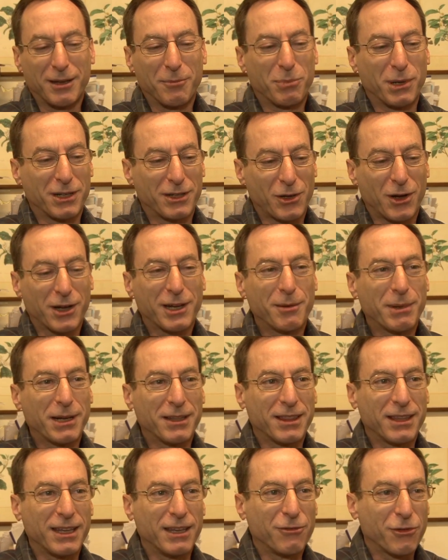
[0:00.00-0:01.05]
But talking
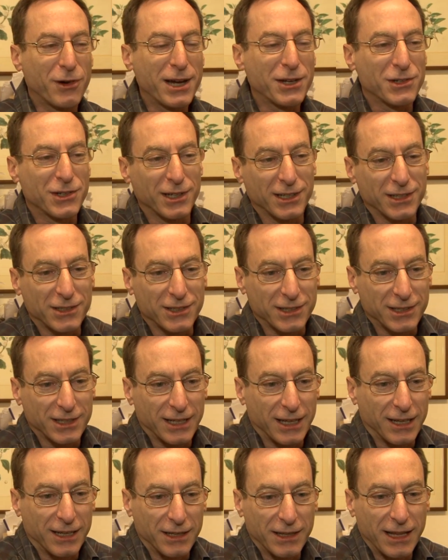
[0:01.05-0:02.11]
about the freshness,
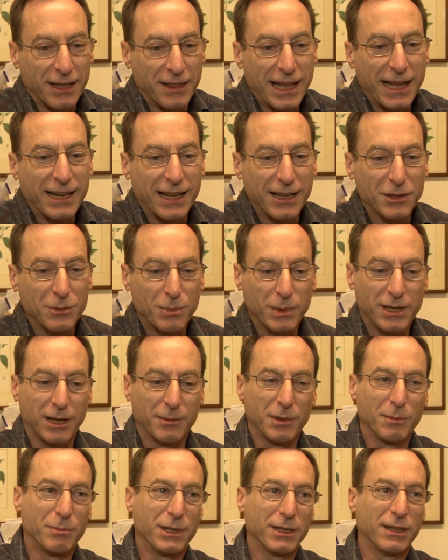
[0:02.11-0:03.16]
and that has
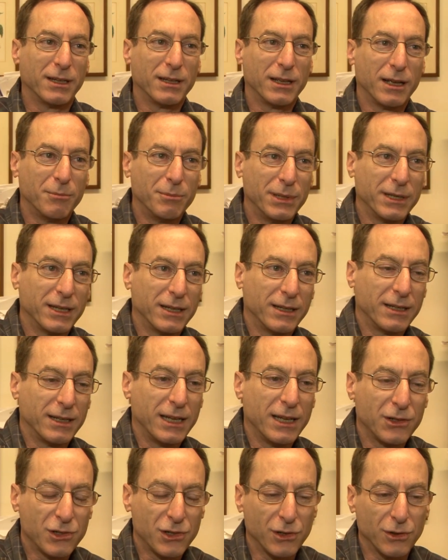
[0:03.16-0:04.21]
become a big
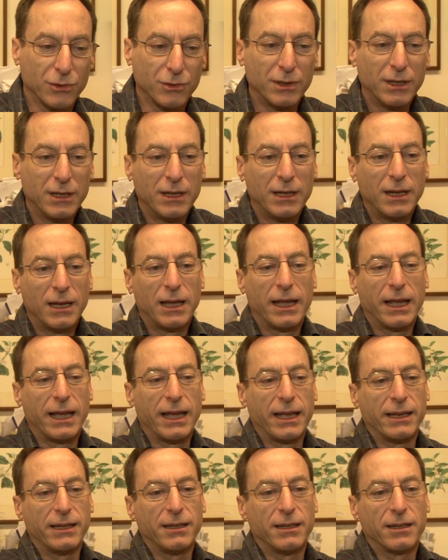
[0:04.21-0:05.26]
issue,
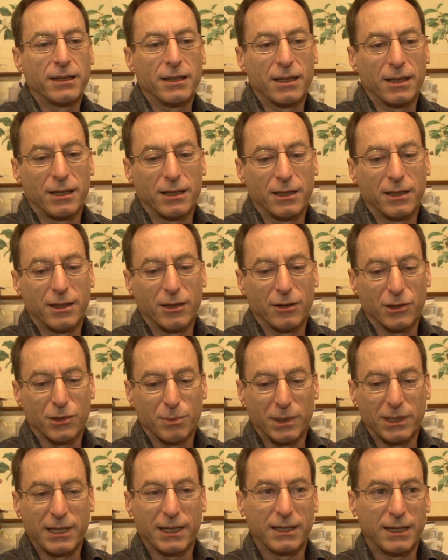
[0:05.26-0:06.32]
and there's
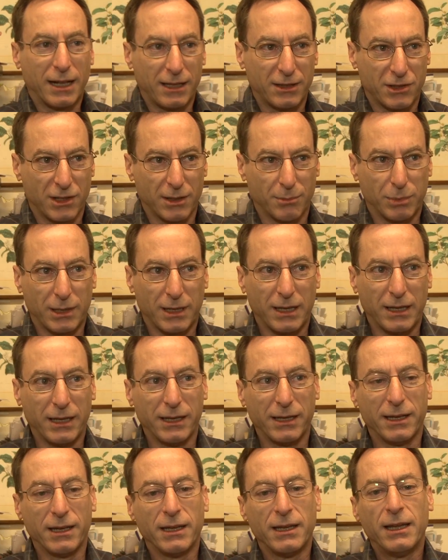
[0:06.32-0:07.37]
been technology
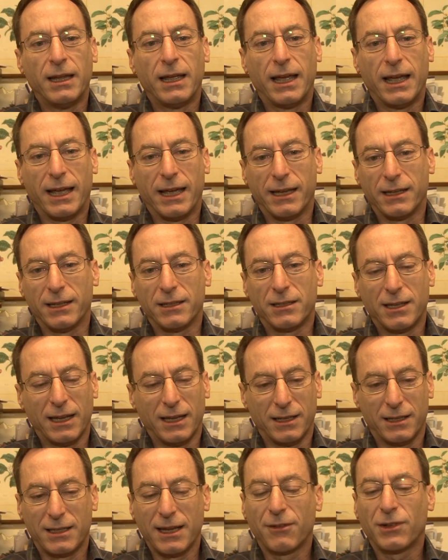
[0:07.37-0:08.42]
applied, and
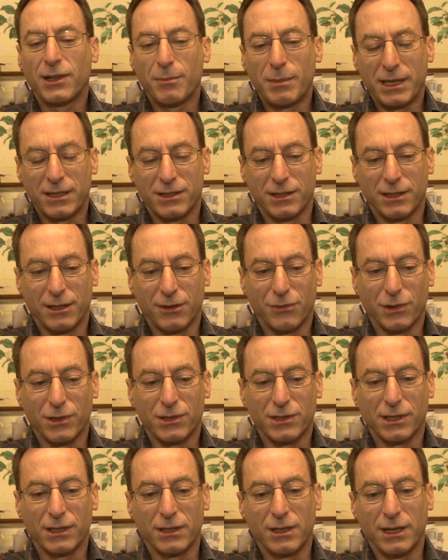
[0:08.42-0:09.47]
it definitely makes a
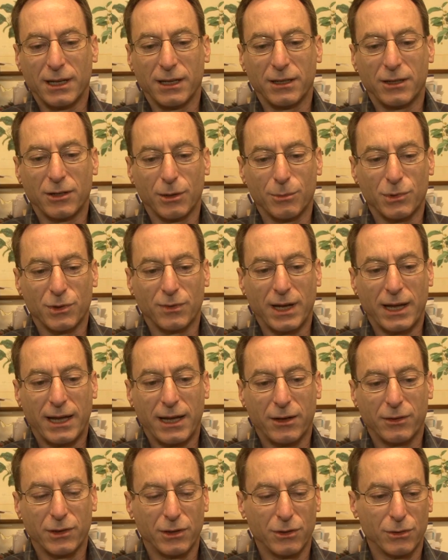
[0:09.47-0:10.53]
difference in terms of
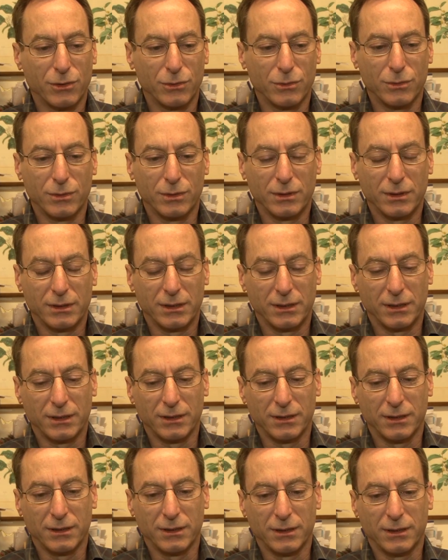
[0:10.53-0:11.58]
how
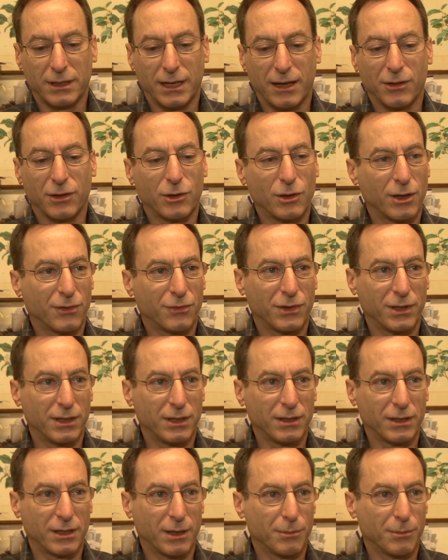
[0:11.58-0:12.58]
the coffee